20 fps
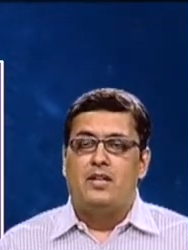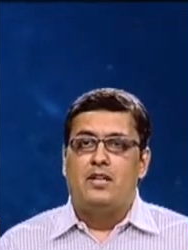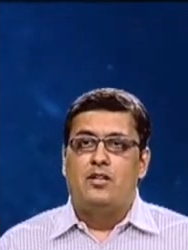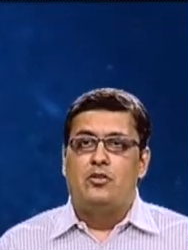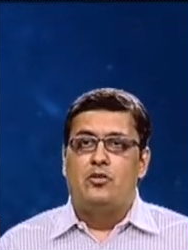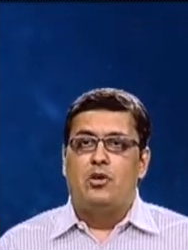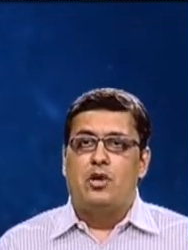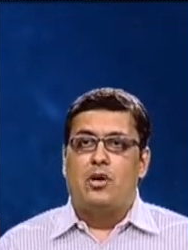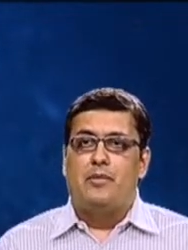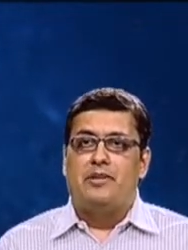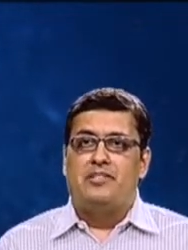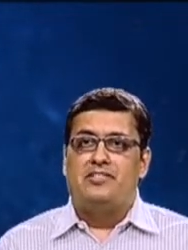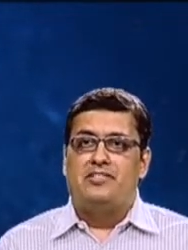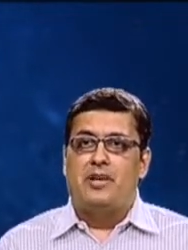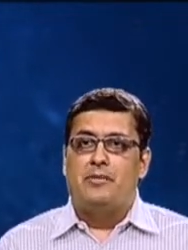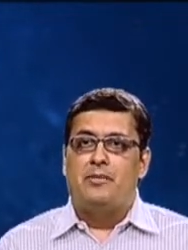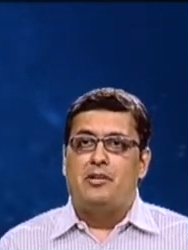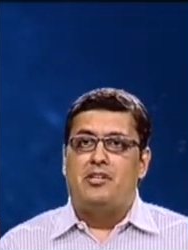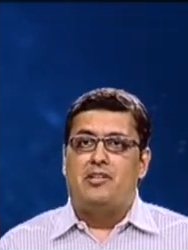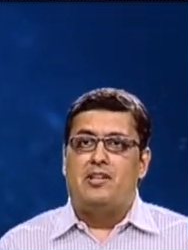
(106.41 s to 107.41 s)
To commit
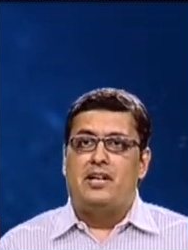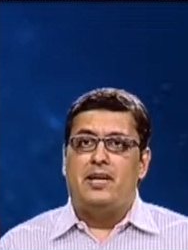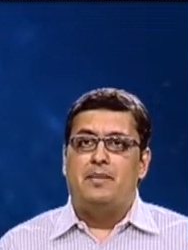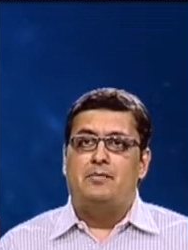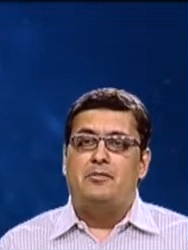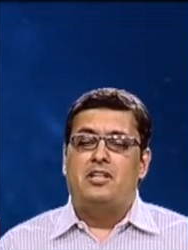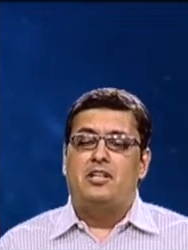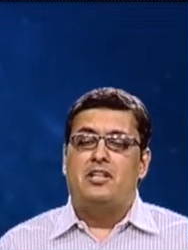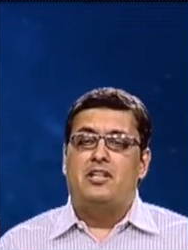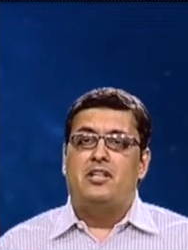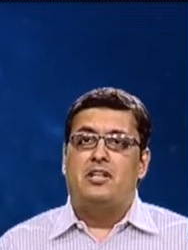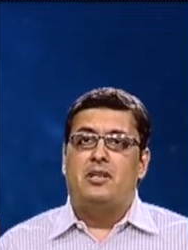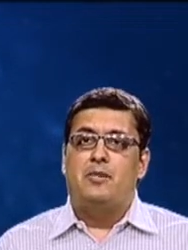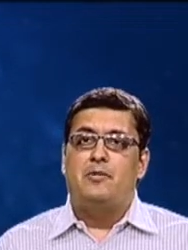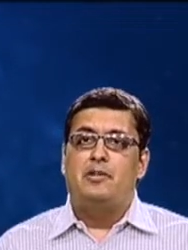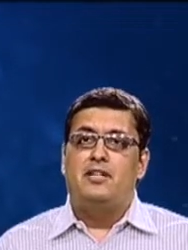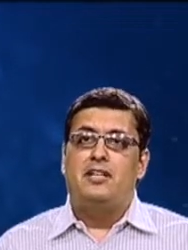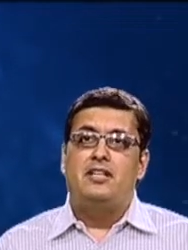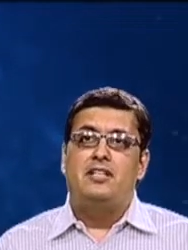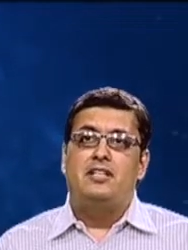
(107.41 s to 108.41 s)
cyber crime, the
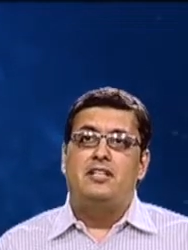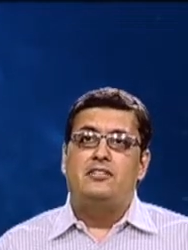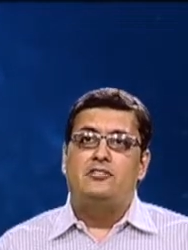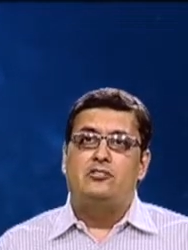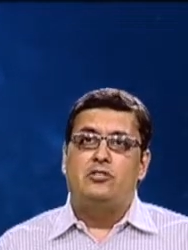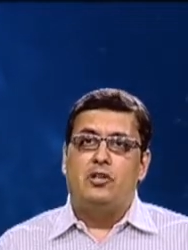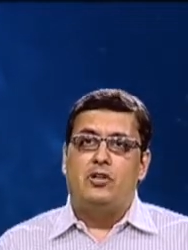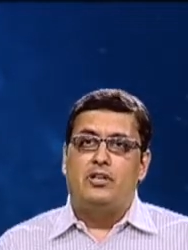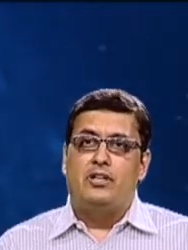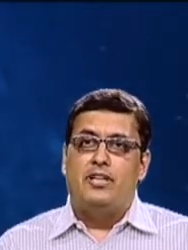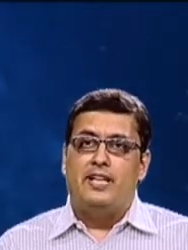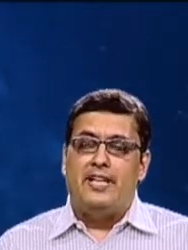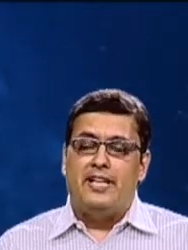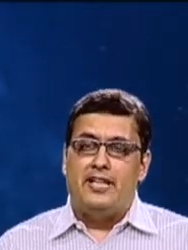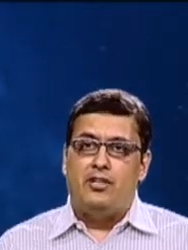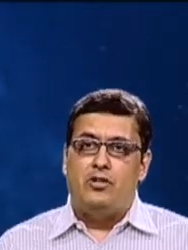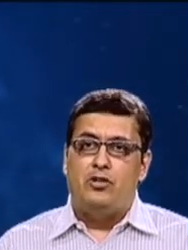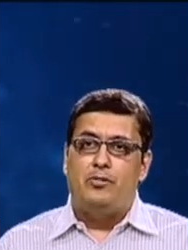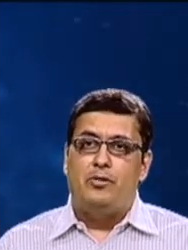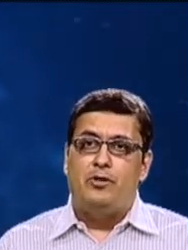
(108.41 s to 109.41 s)
criminal does not need
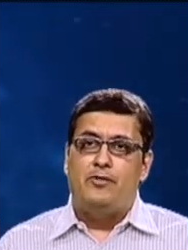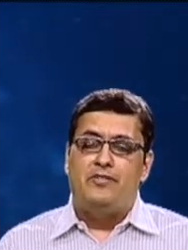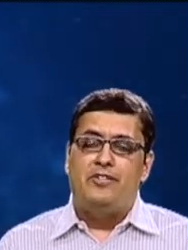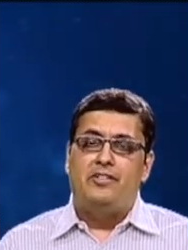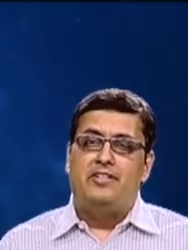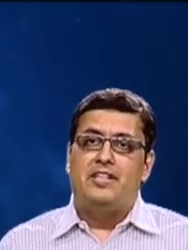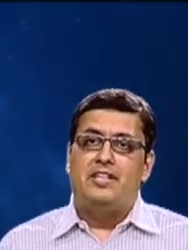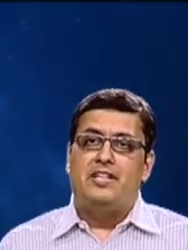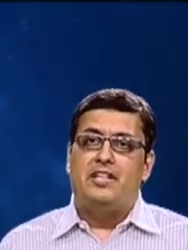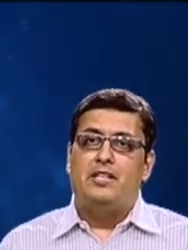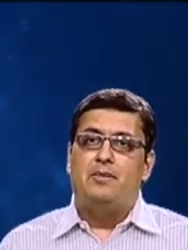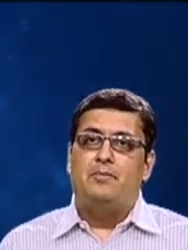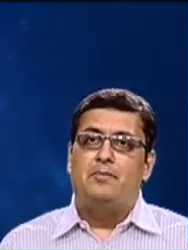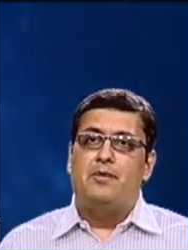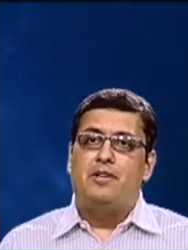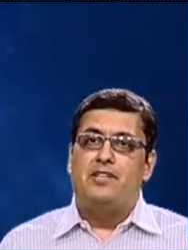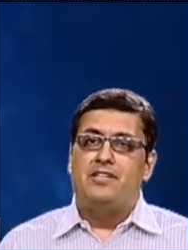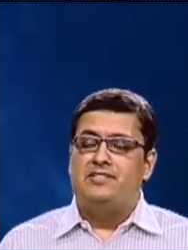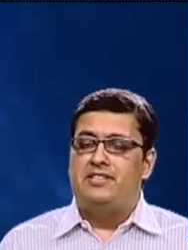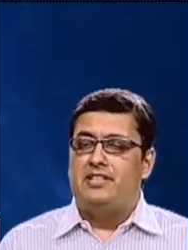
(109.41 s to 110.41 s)
to be physically
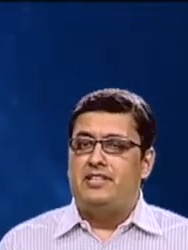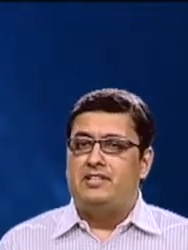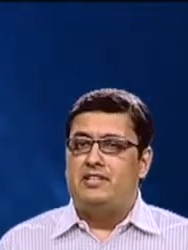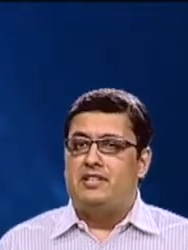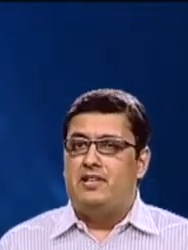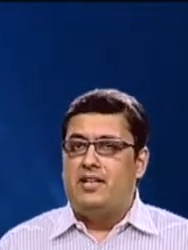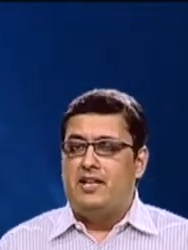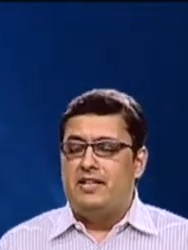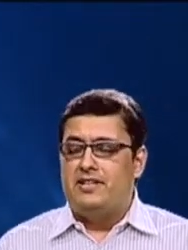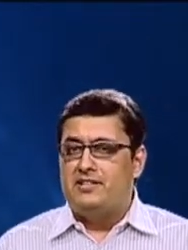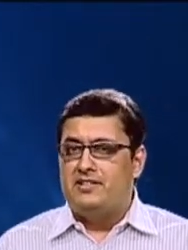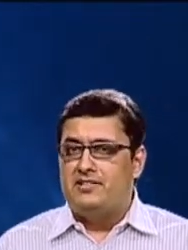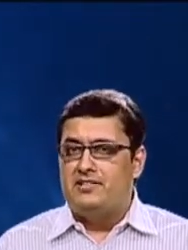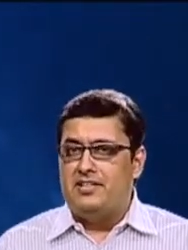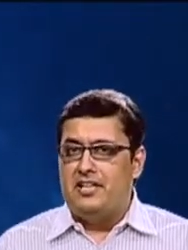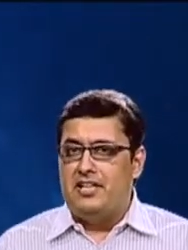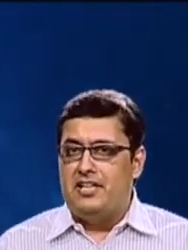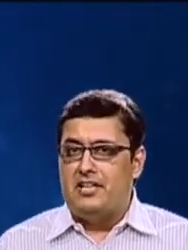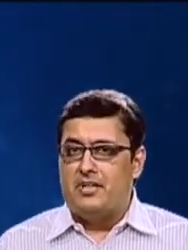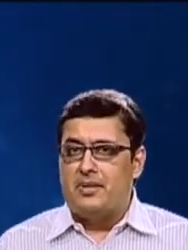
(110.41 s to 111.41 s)
present at the
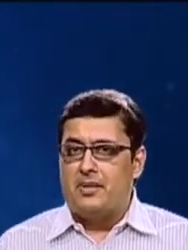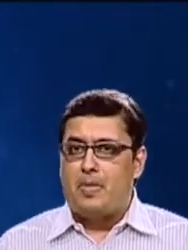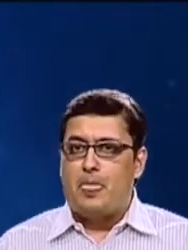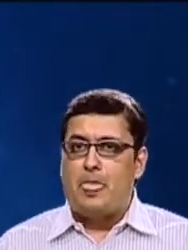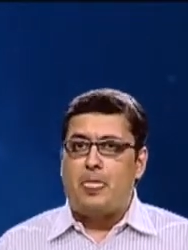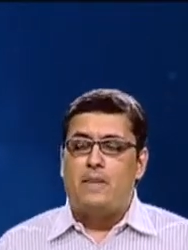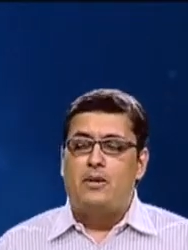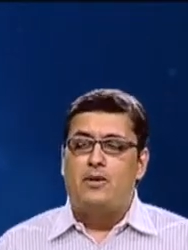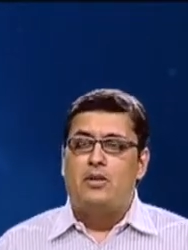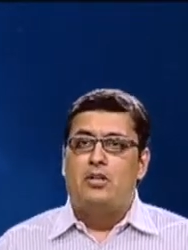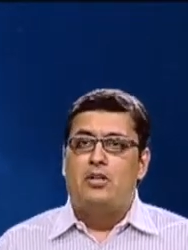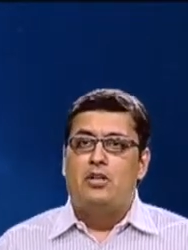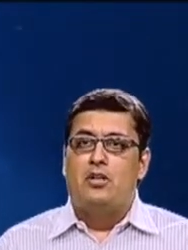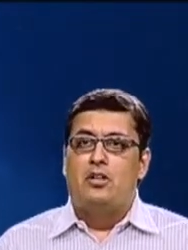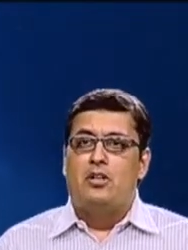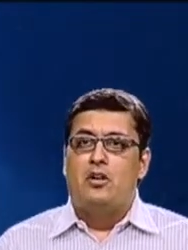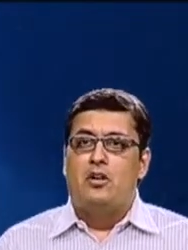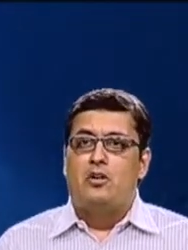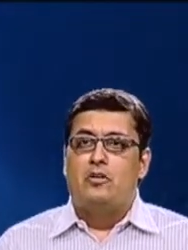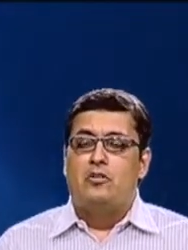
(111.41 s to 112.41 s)
scene.
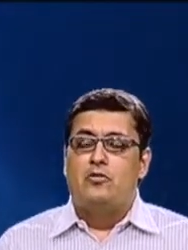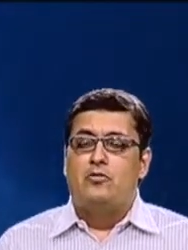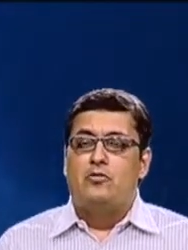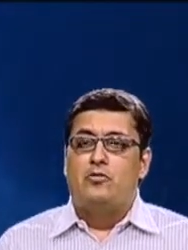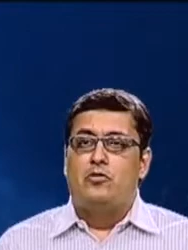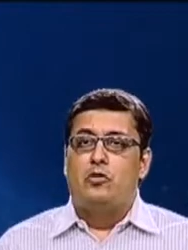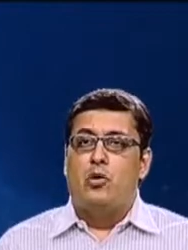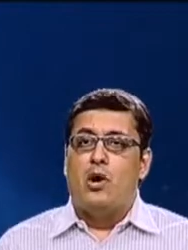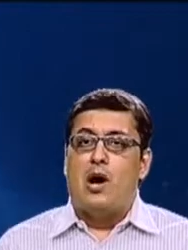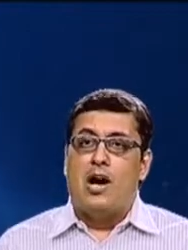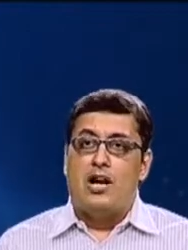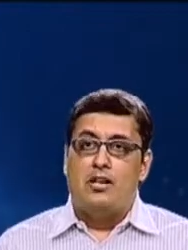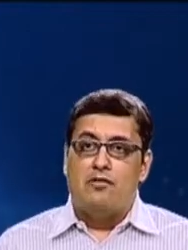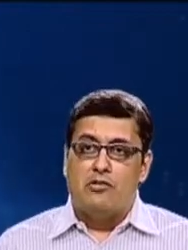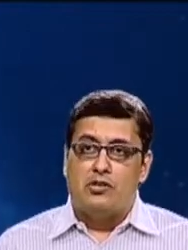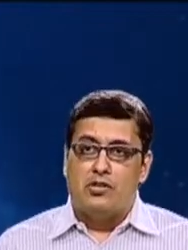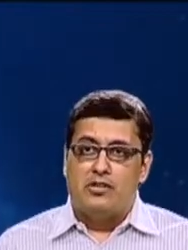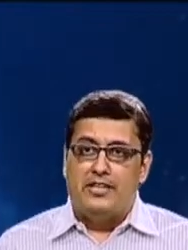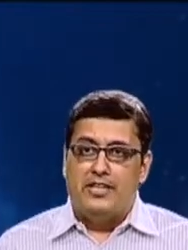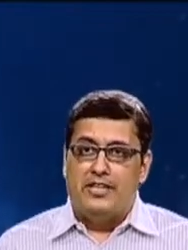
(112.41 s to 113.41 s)
No hard
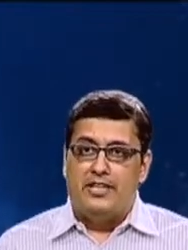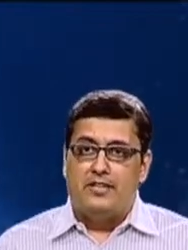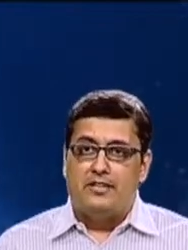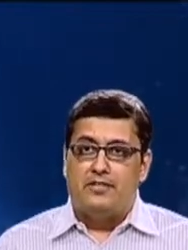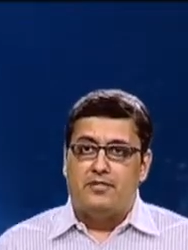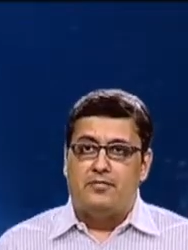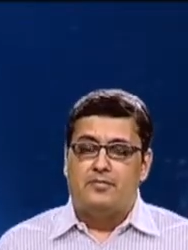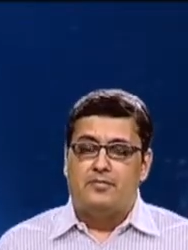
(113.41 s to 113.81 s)
work needed.